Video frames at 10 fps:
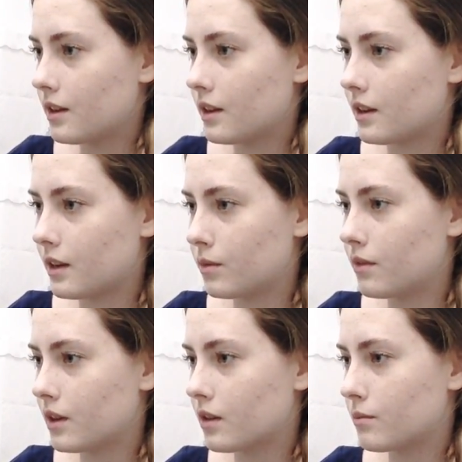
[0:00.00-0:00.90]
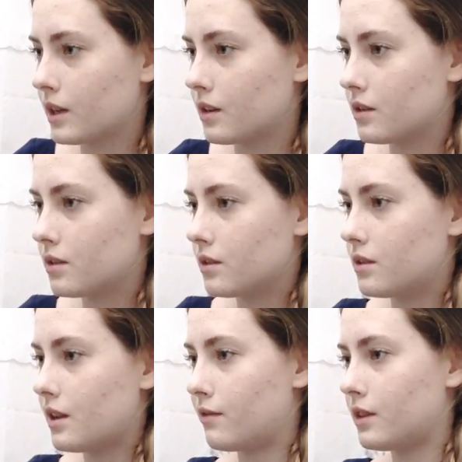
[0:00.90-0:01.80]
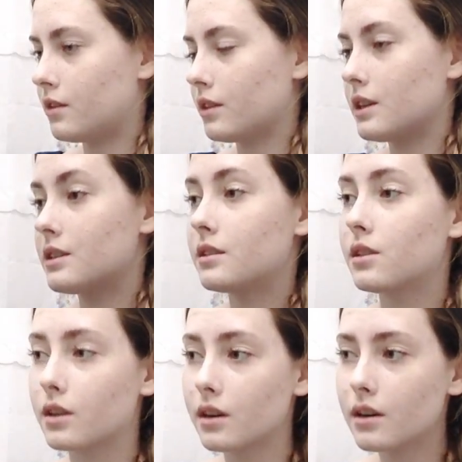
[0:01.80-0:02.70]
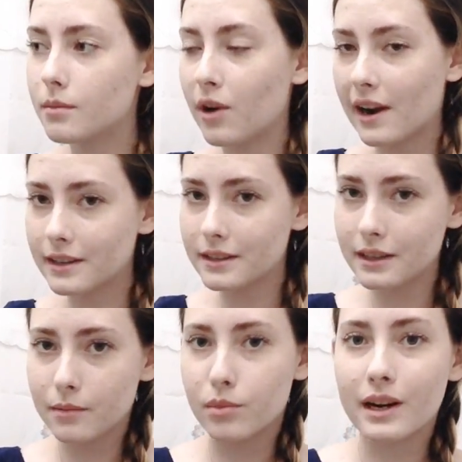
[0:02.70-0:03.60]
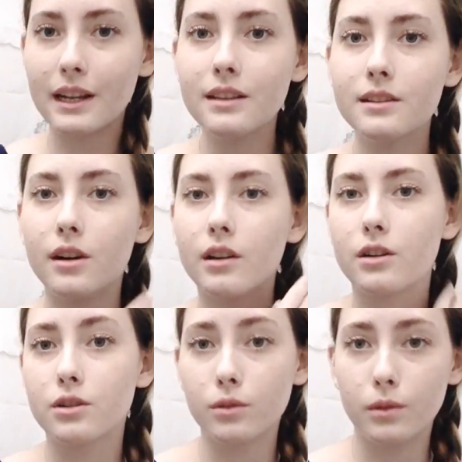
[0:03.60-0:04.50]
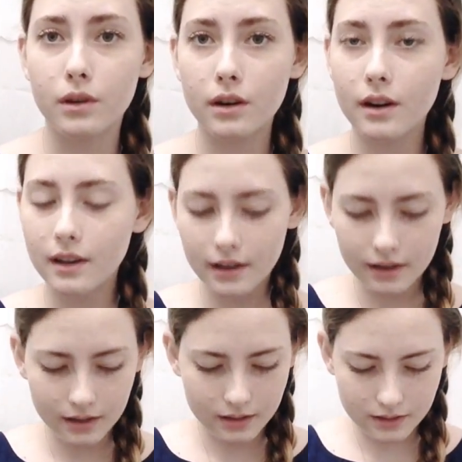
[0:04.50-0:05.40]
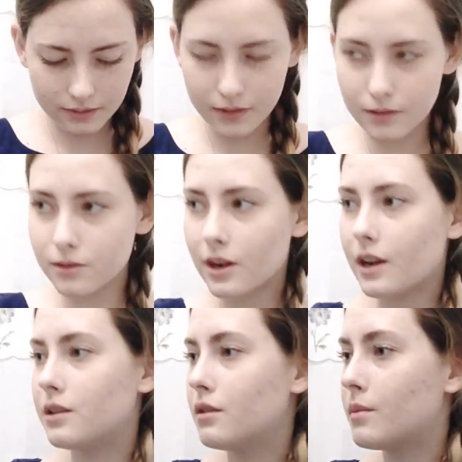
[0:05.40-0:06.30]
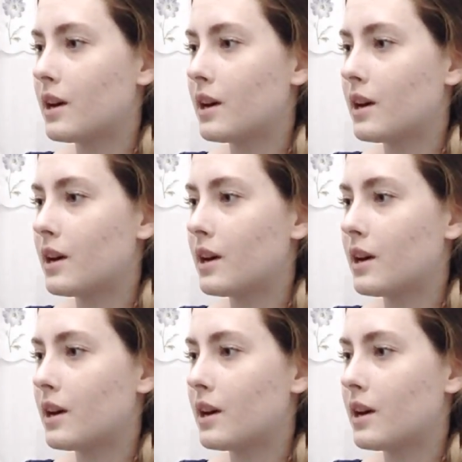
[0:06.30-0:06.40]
And I would recommend definitely start practicing braids on your shoulder. Because if you try and do it